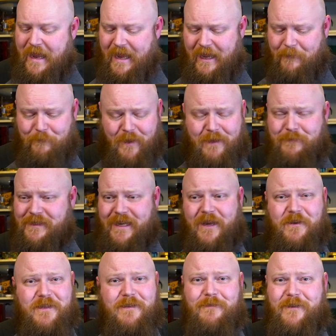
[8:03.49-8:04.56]
It pumps
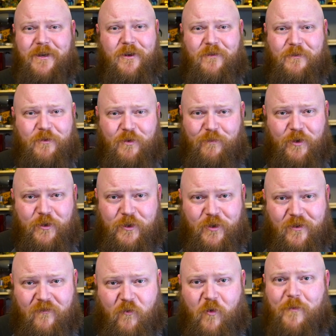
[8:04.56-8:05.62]
out, you know, through
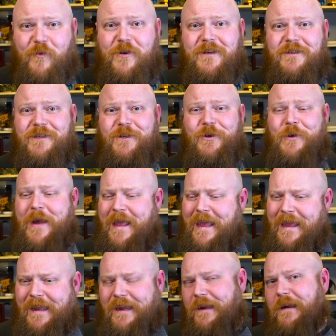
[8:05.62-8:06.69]
Bluetooth 4.2.
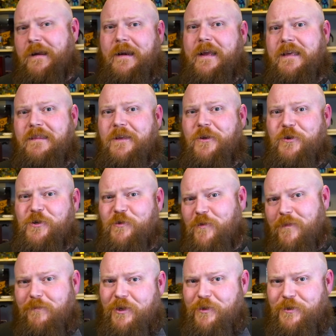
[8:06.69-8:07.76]
You're going to get the usual
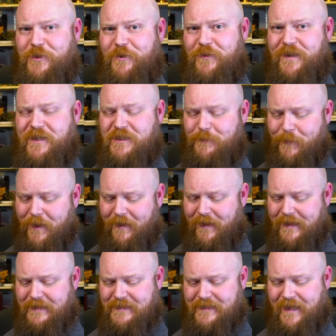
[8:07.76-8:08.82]
Bluetooth
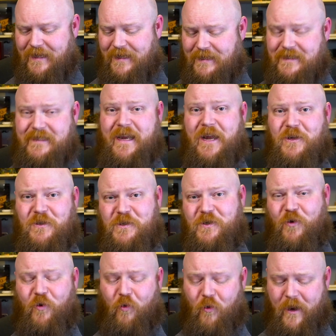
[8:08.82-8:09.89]
experience, and it sounds
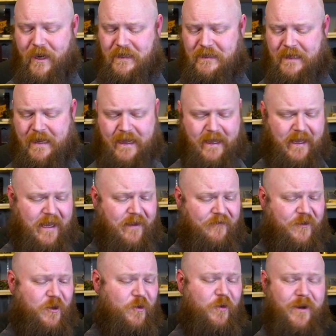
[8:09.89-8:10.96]
great. If
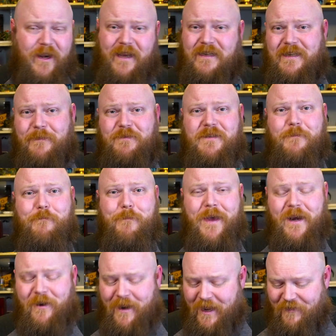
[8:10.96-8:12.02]
you connect up some
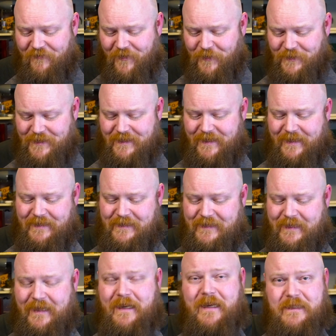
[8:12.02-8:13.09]
better headphones to this,
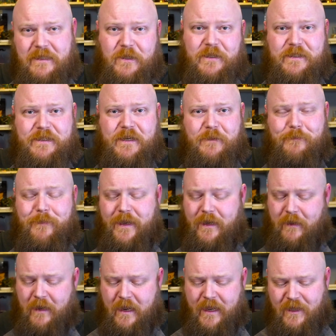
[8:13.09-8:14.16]
it's going to sound
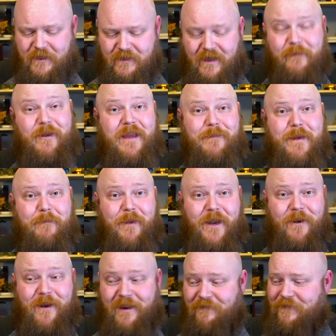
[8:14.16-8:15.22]
better. So let me get my
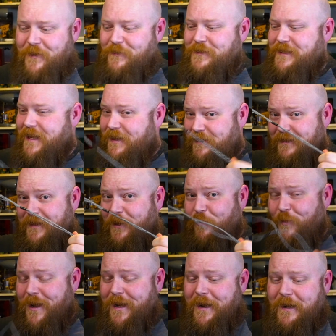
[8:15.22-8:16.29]
better headphones out that are
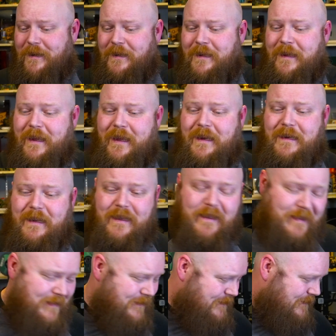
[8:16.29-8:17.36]
wired, and I'm
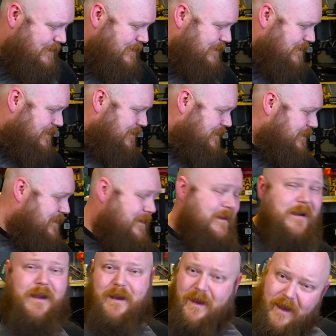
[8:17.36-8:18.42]

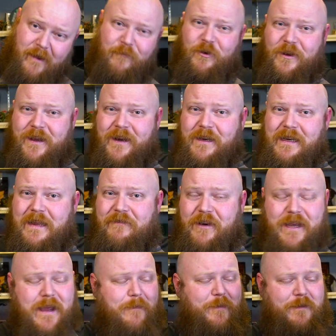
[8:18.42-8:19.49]
really going to live it
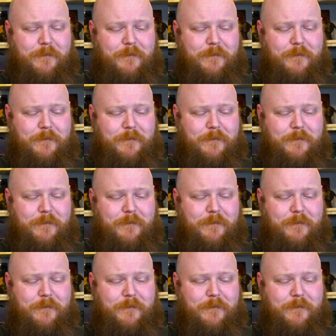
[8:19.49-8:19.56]
up.